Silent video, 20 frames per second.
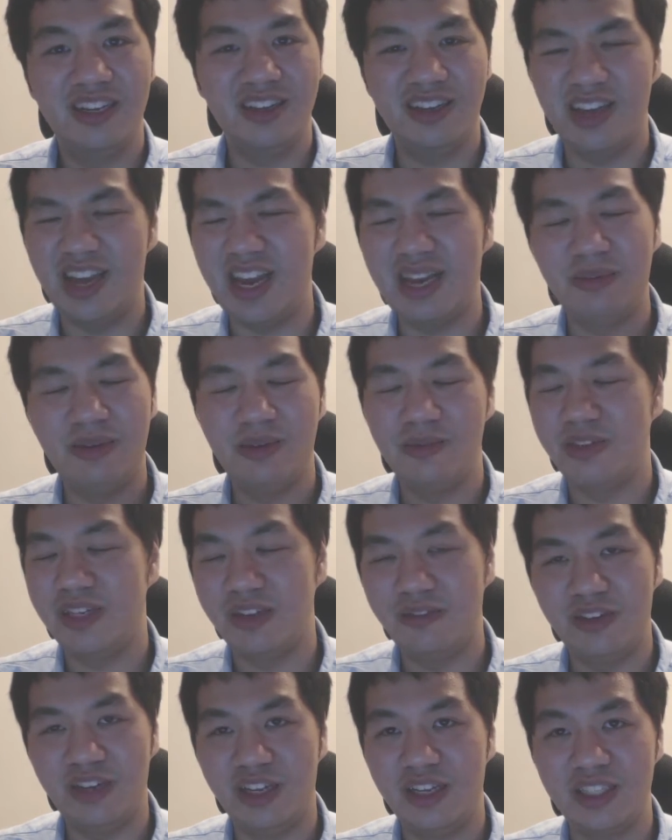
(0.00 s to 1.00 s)
anime
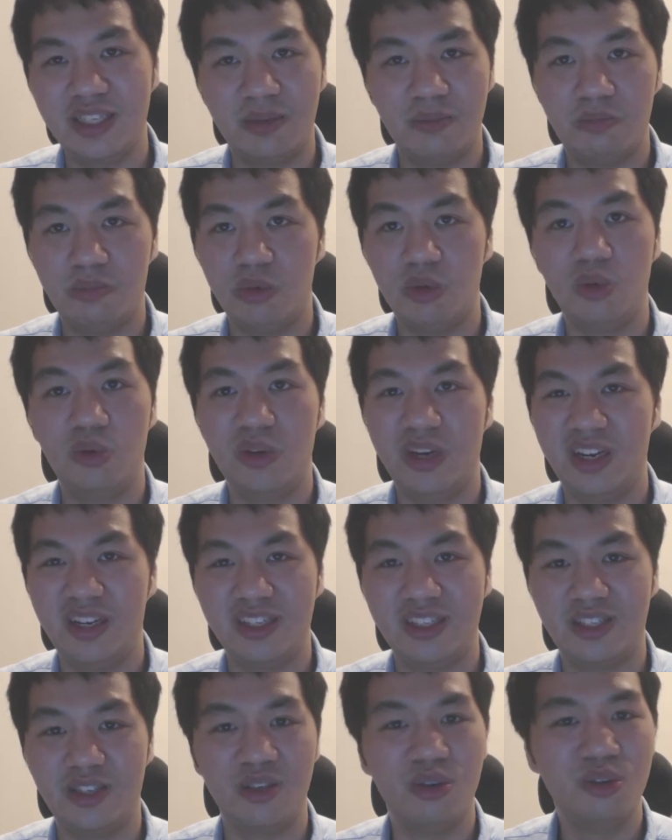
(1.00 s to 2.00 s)
DVDs and
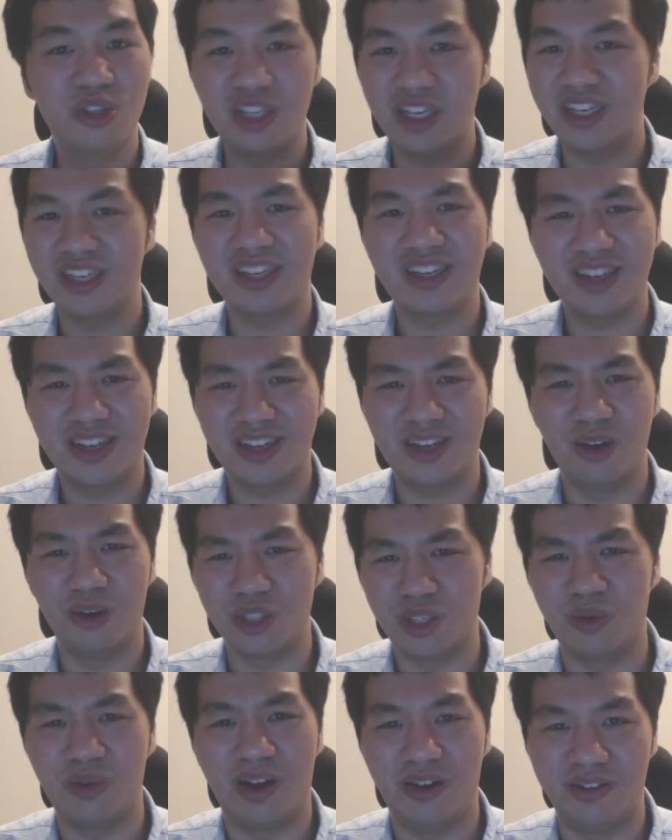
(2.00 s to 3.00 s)
Blu-rays usually
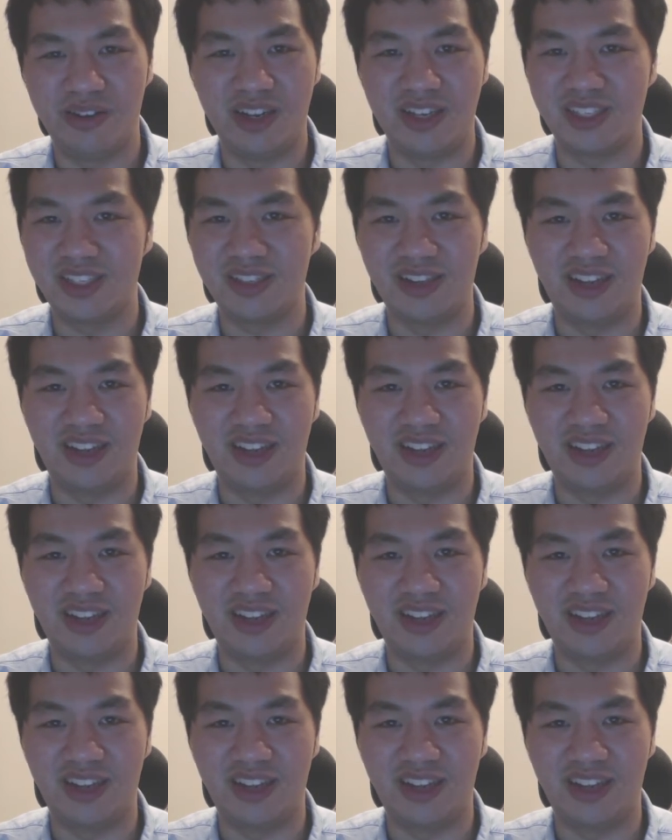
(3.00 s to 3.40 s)
goes around this.